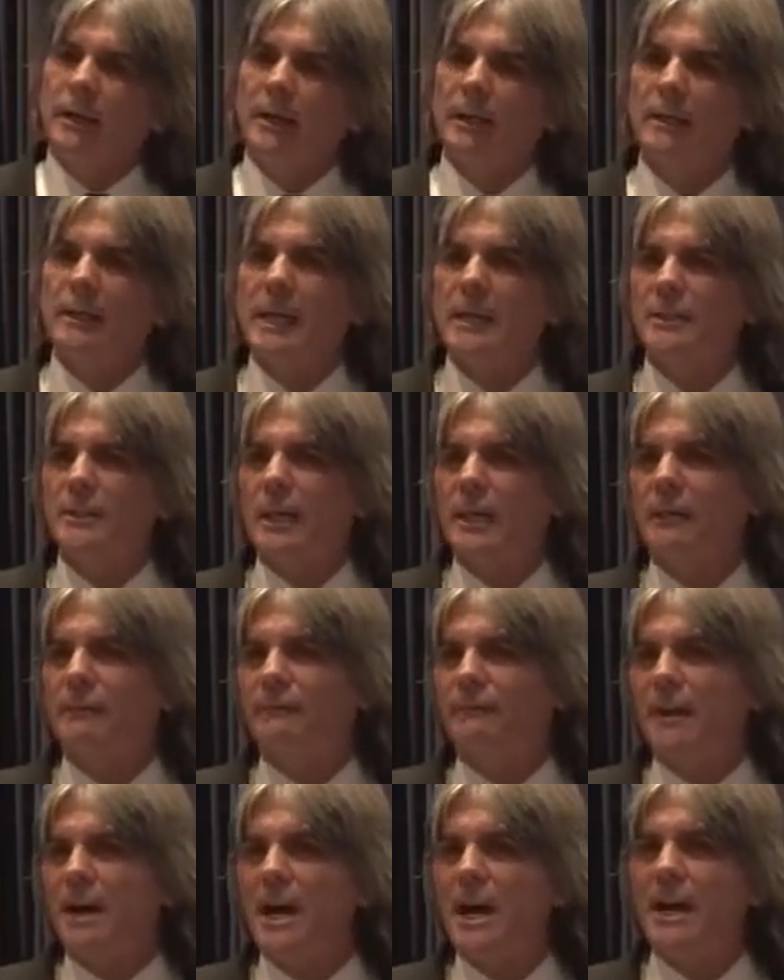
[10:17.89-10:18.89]
And that's like
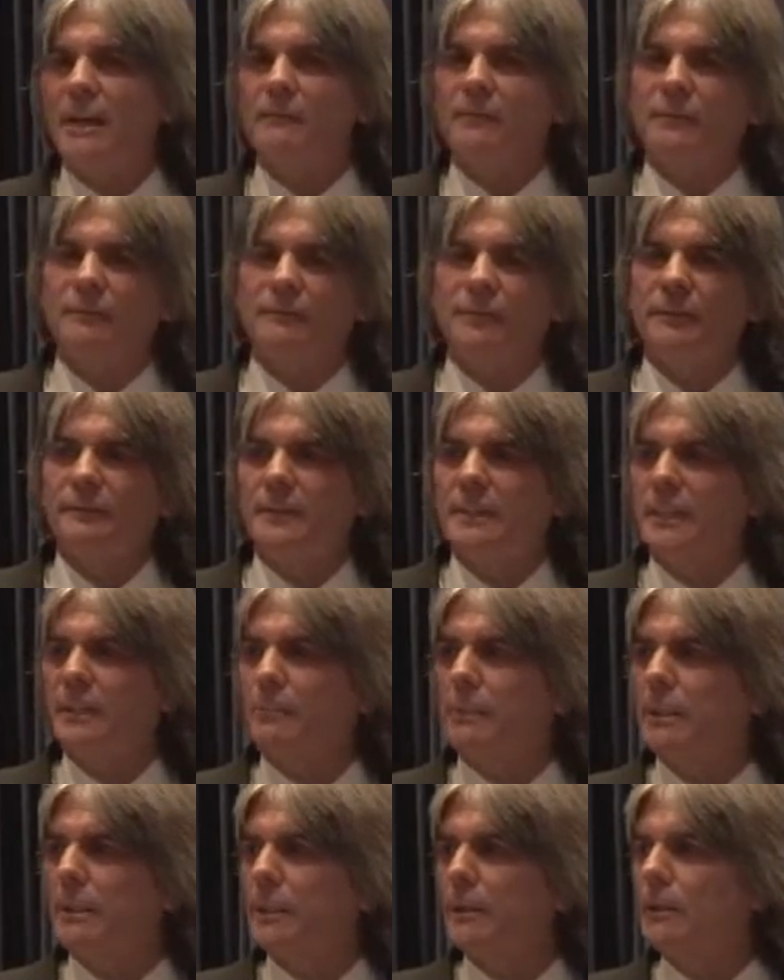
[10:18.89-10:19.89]
$5 to
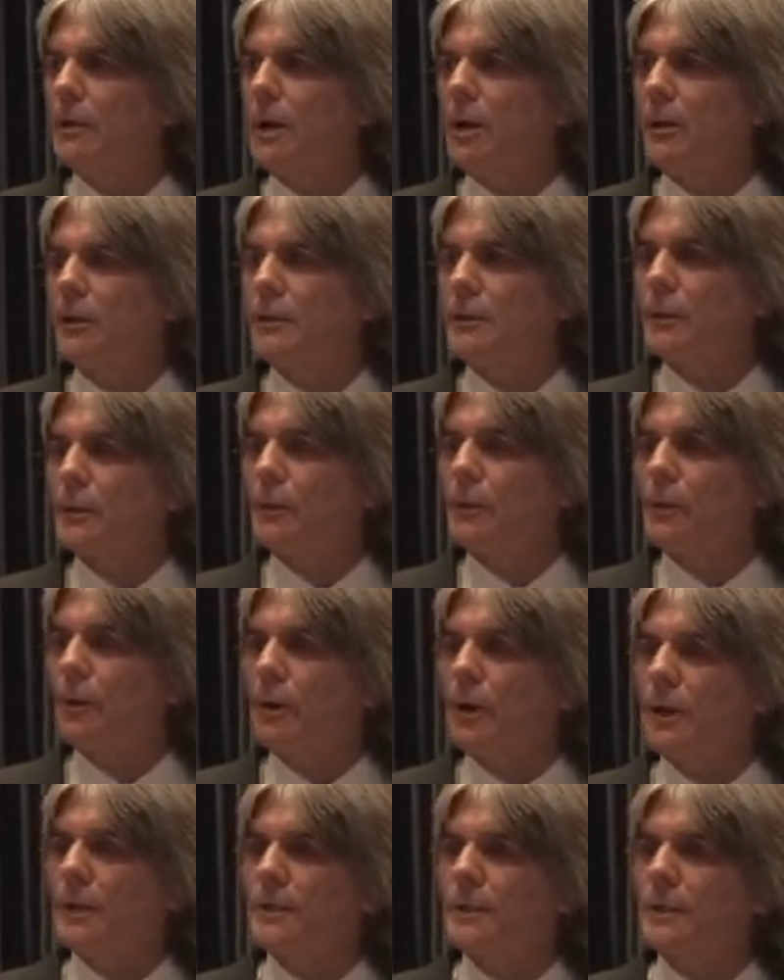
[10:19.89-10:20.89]
$15 million in
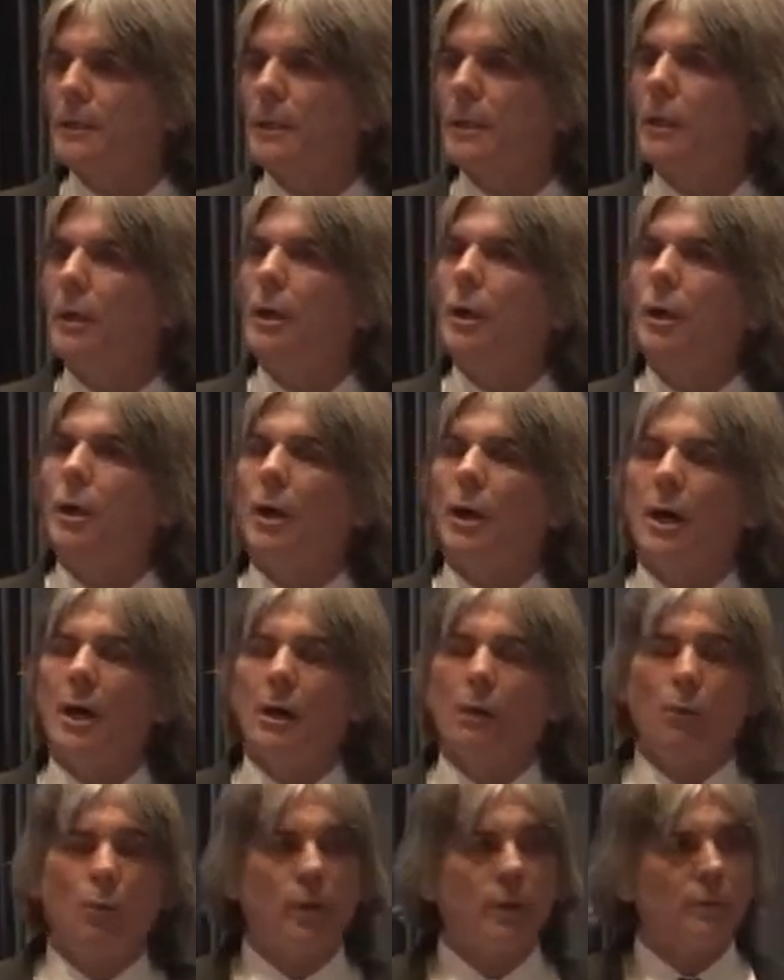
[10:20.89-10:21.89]
cost.
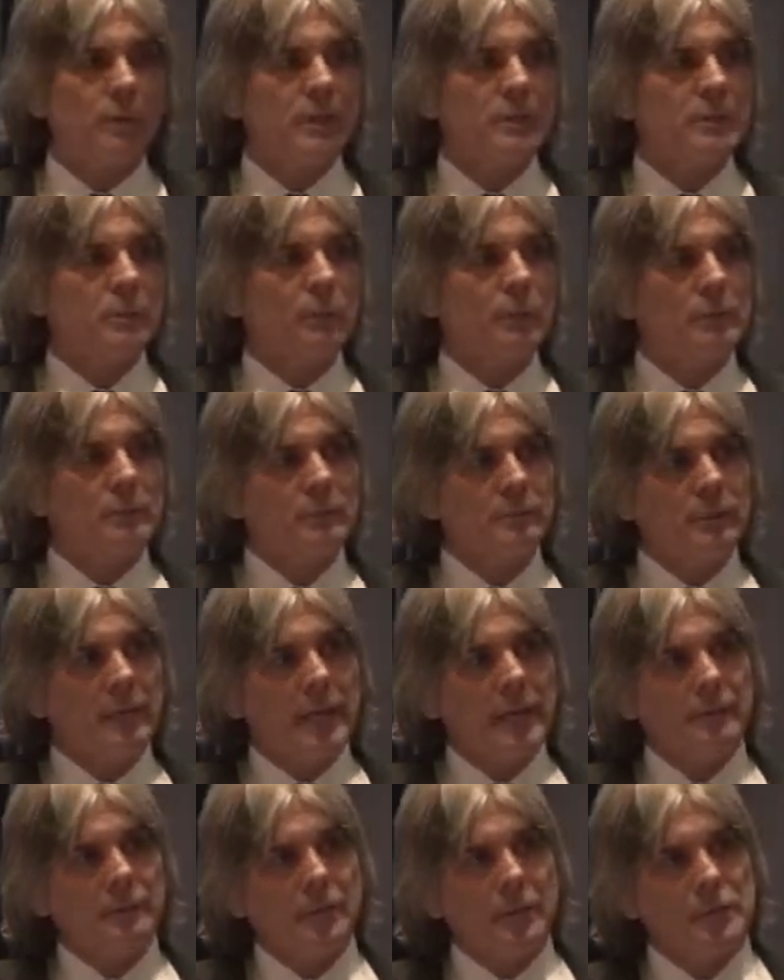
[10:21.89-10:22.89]
One reason we do
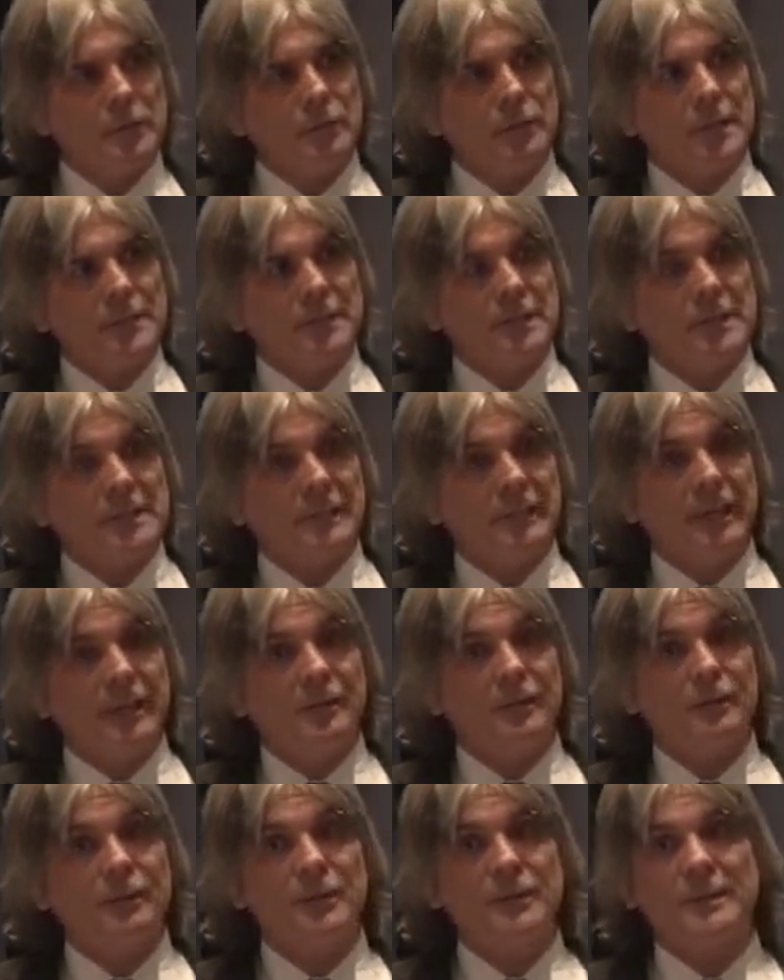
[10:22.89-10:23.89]
that, and I'll stress this
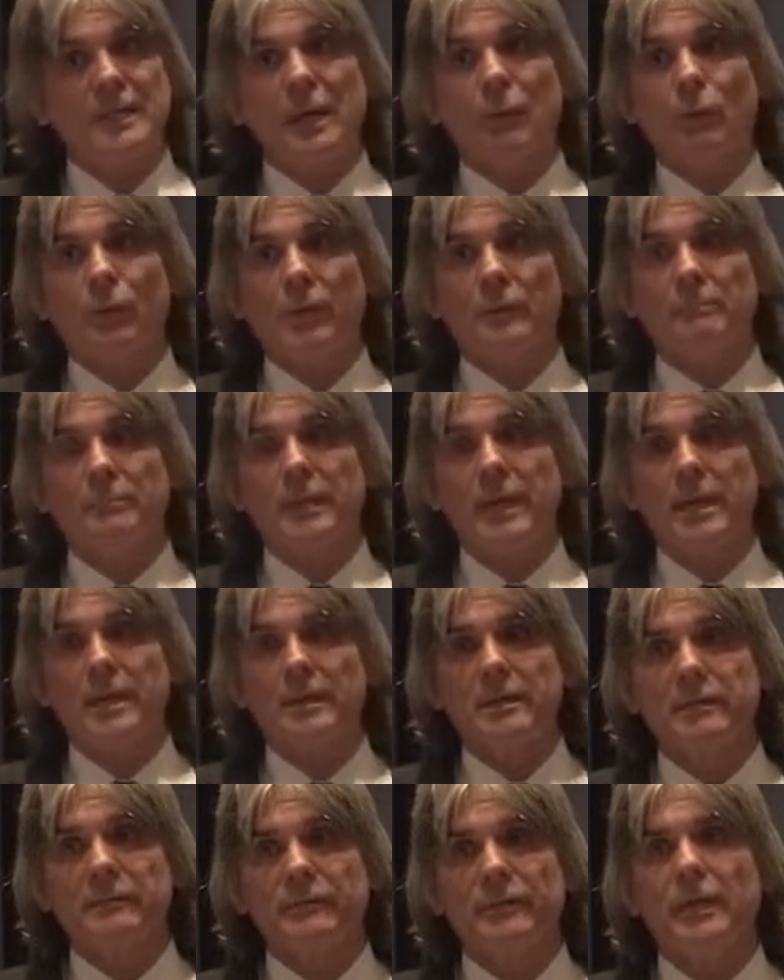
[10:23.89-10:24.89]
later, is that we're
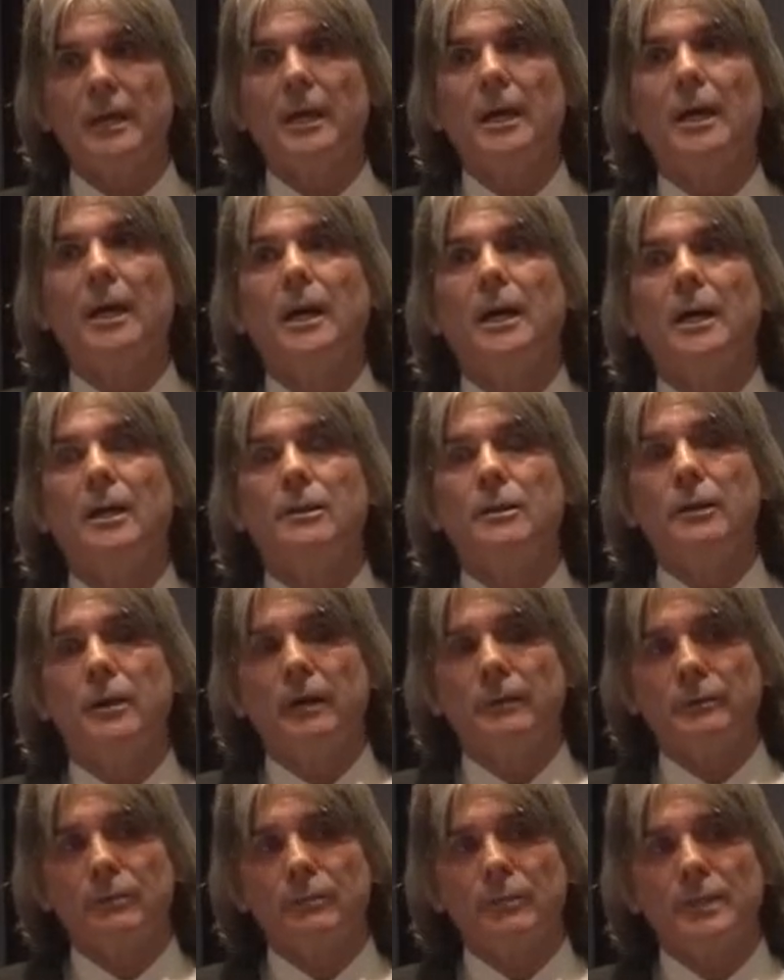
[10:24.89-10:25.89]
competitive.
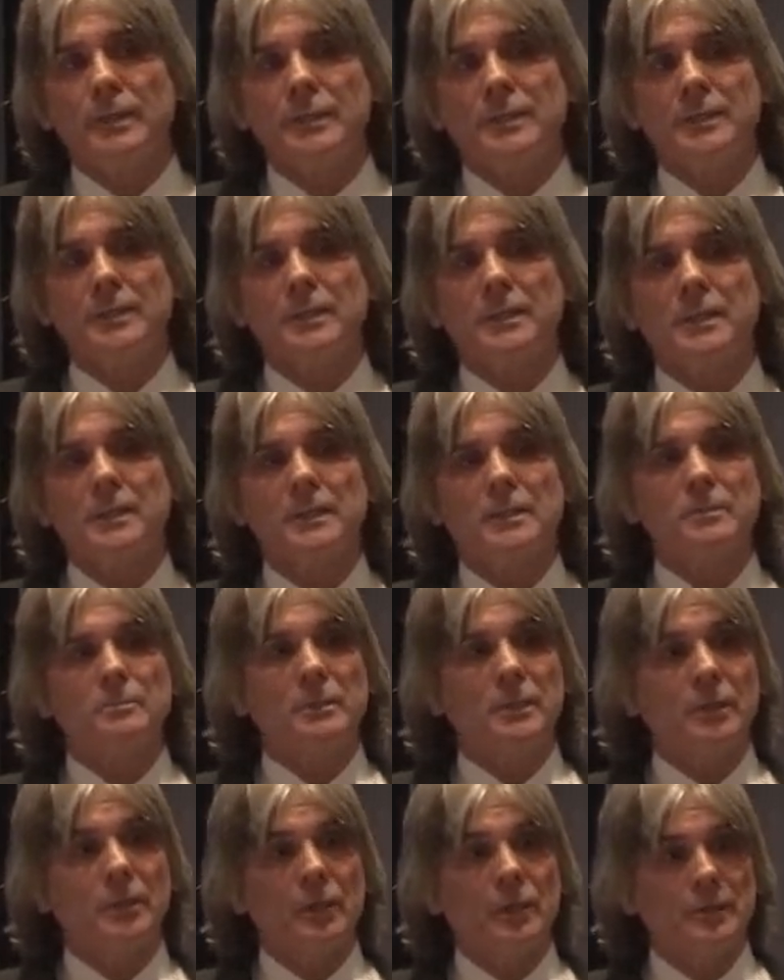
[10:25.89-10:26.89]
Another reason is
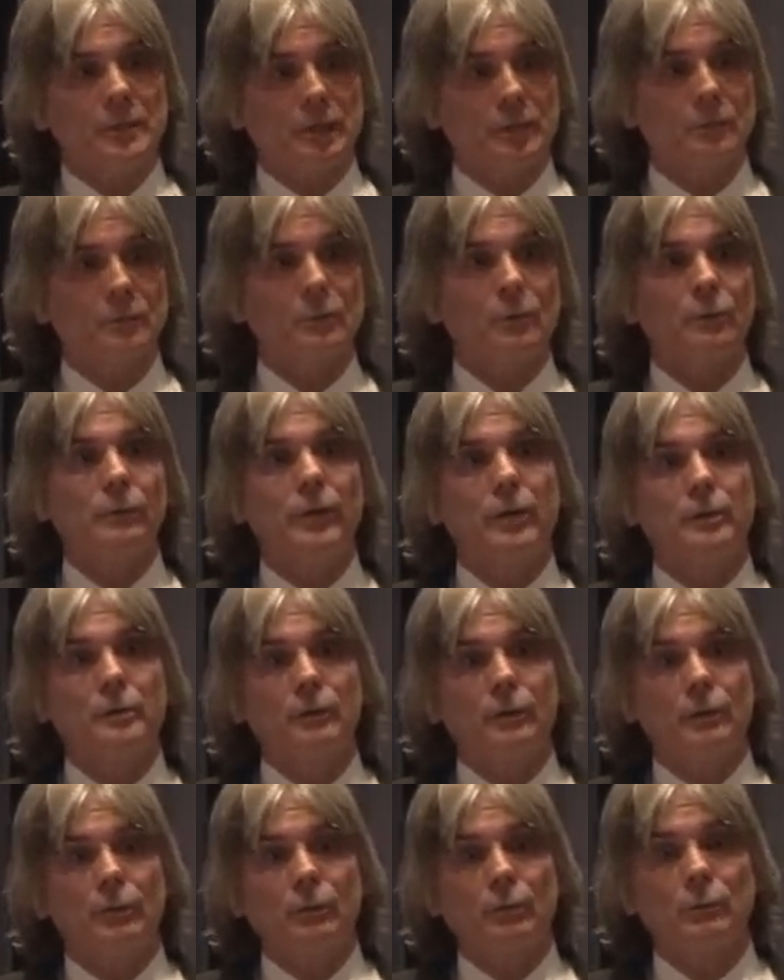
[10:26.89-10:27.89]
because sooner or later
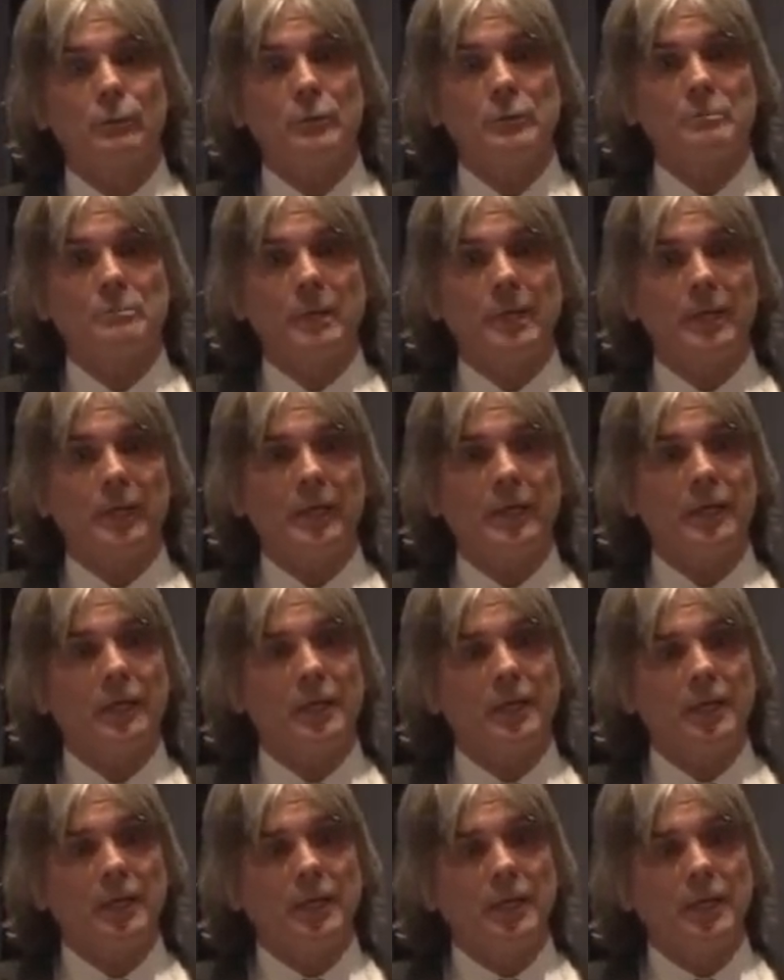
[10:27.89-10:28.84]
you're going to lose money.